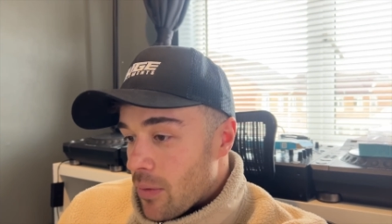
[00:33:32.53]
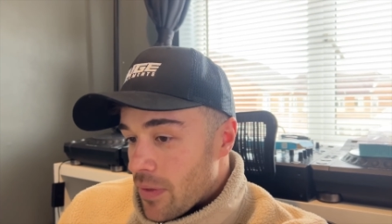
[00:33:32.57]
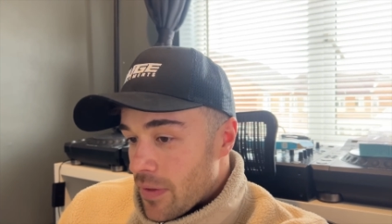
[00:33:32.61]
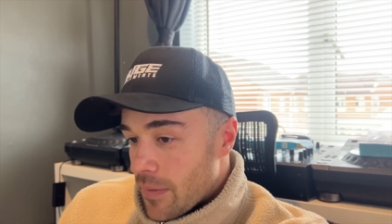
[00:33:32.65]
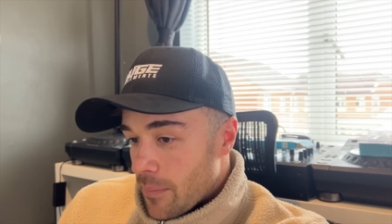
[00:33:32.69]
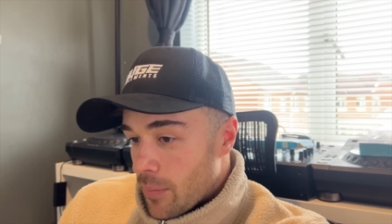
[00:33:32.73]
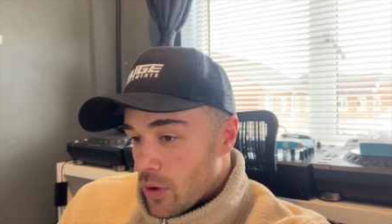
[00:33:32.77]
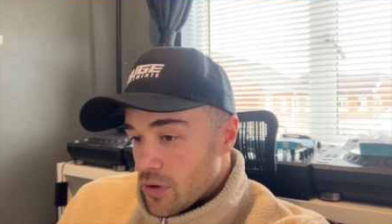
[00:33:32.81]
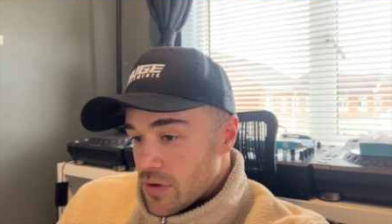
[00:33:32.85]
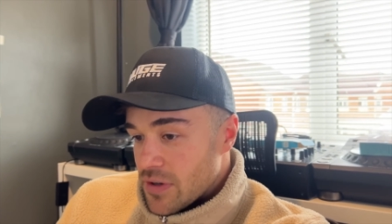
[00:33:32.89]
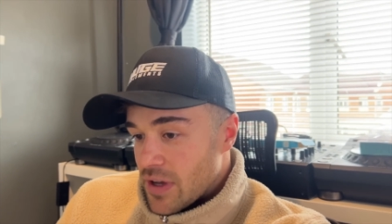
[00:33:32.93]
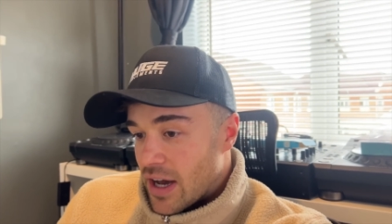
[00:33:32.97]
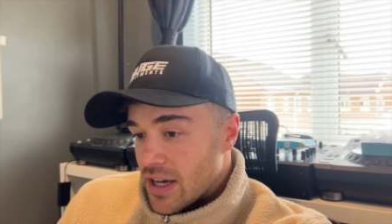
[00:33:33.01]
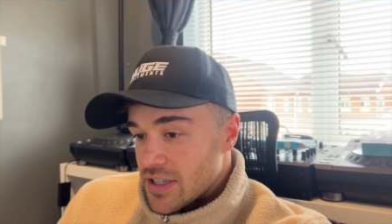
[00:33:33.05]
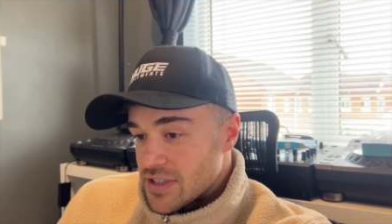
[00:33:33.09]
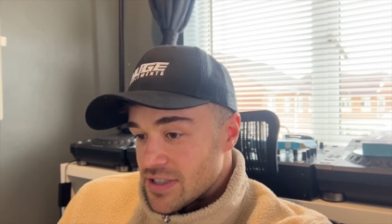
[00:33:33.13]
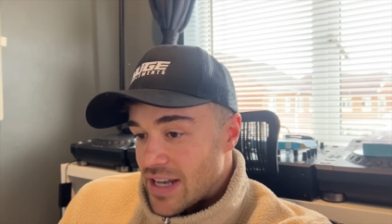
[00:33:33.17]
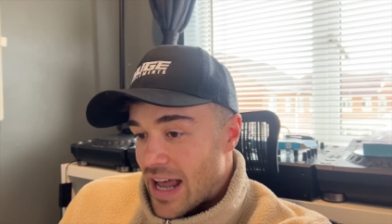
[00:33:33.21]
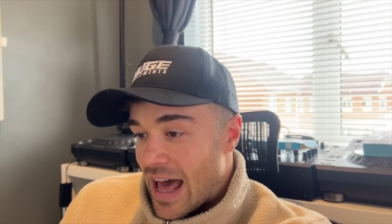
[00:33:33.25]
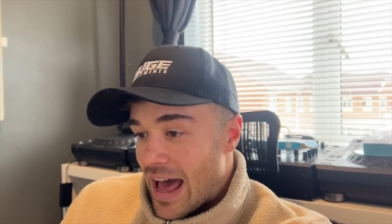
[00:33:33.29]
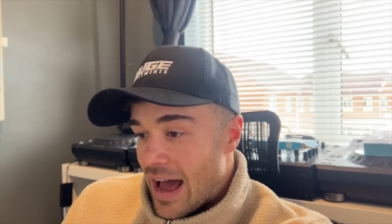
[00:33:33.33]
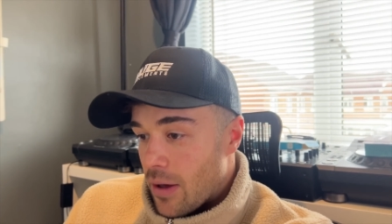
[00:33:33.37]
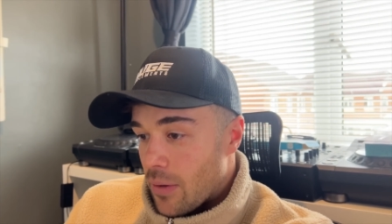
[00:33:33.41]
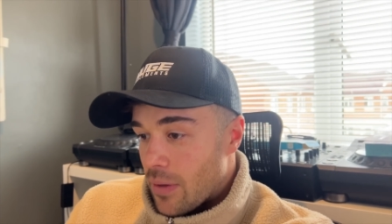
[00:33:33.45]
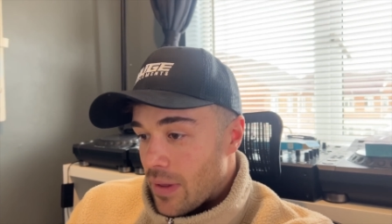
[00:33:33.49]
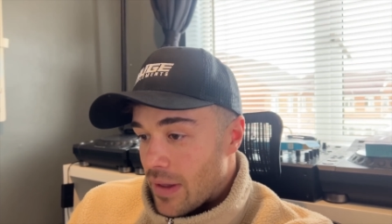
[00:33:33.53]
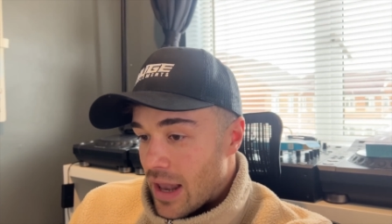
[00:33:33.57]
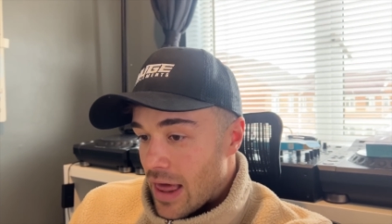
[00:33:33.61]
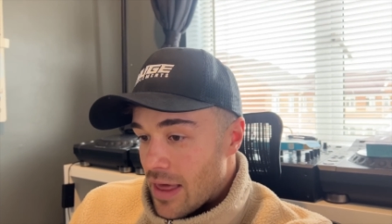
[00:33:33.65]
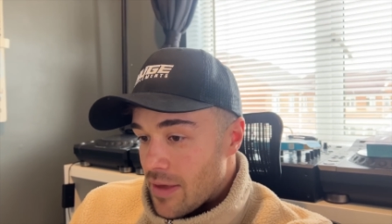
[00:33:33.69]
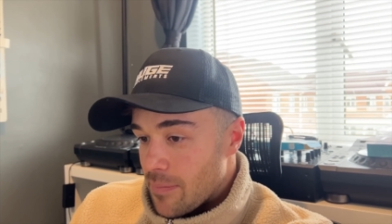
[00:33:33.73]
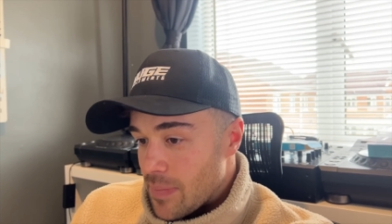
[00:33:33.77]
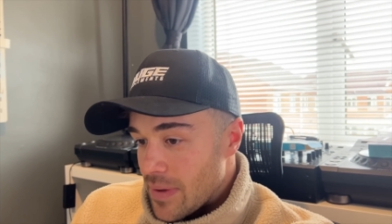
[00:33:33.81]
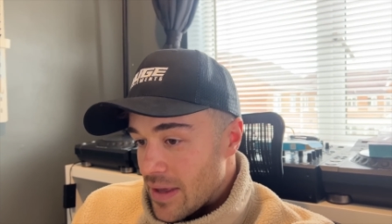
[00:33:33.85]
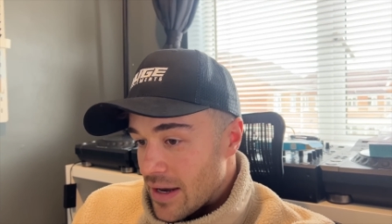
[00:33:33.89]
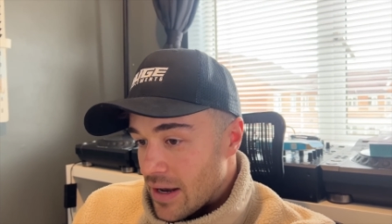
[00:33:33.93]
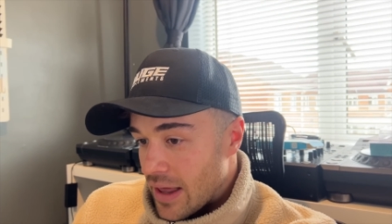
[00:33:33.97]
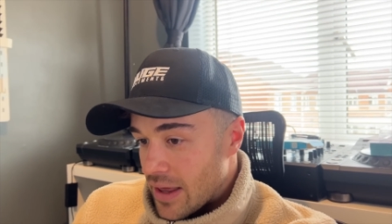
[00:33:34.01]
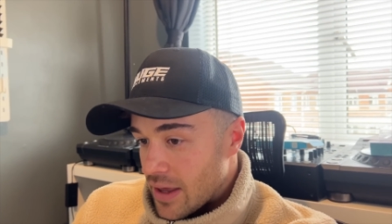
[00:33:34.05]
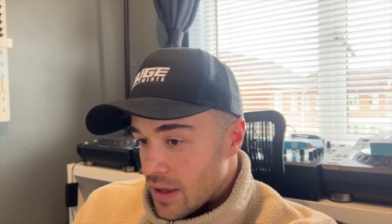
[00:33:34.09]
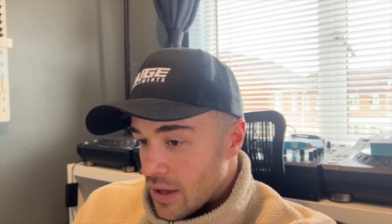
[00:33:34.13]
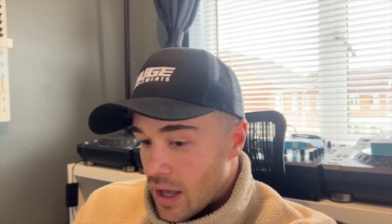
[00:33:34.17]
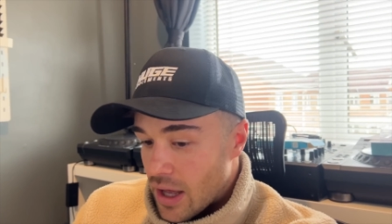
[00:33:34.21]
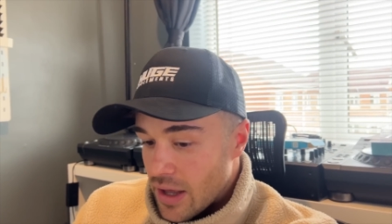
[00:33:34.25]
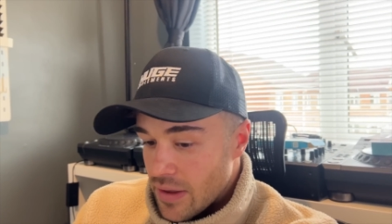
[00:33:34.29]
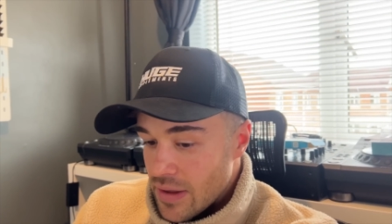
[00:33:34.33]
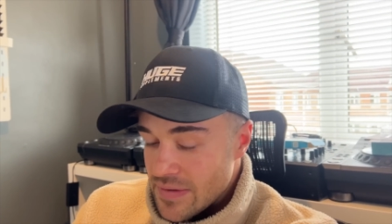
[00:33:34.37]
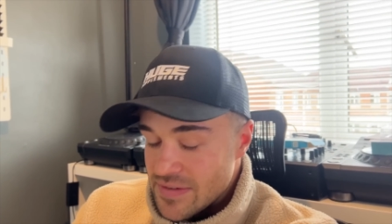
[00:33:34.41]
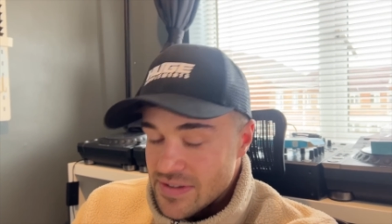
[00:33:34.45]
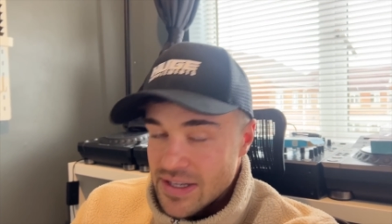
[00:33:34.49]
the podcast and how uh, like being like
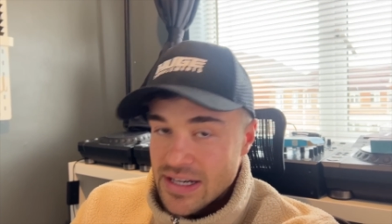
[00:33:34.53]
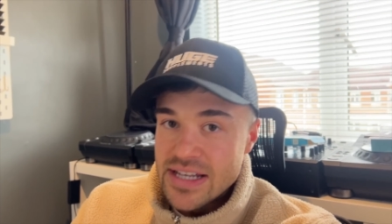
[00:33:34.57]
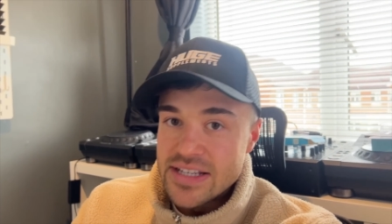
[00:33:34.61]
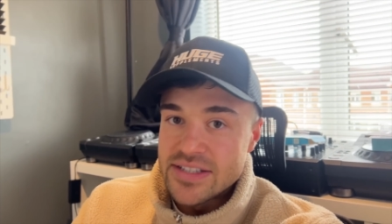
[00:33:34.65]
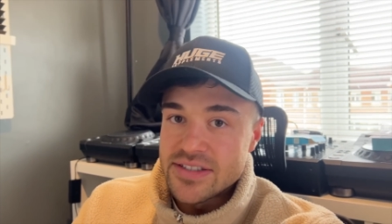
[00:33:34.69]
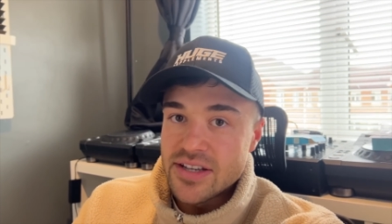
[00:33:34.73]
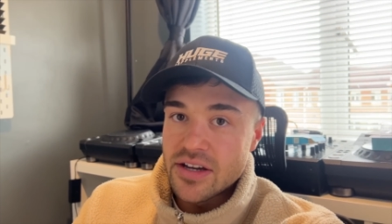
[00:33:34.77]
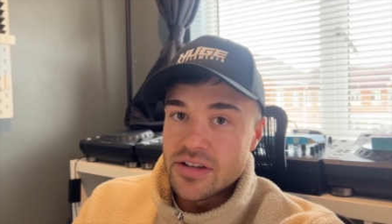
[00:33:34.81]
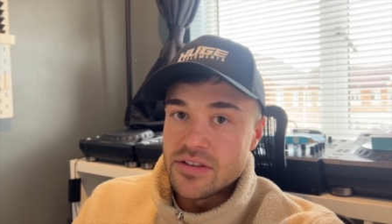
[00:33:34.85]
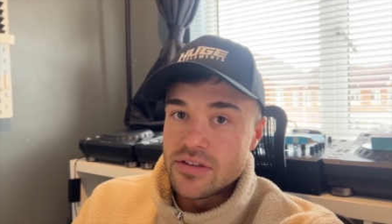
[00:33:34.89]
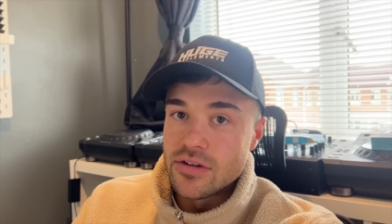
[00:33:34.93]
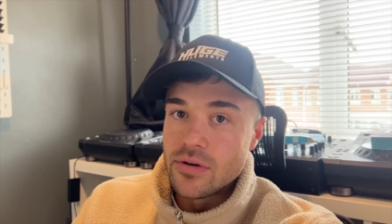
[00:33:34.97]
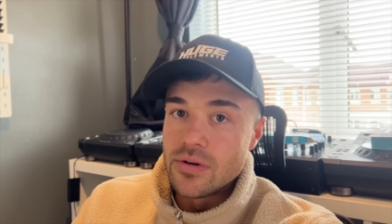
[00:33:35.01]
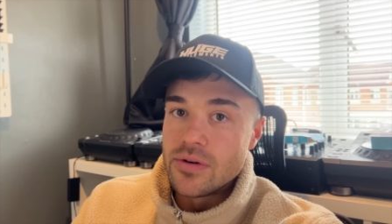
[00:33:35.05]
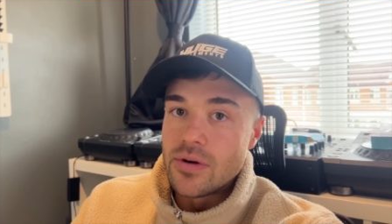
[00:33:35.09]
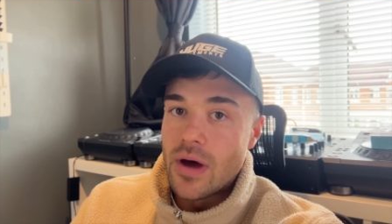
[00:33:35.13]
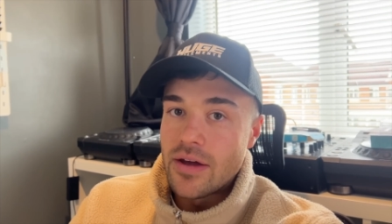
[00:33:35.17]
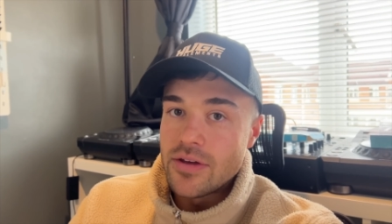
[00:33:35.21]
it's the least I could do.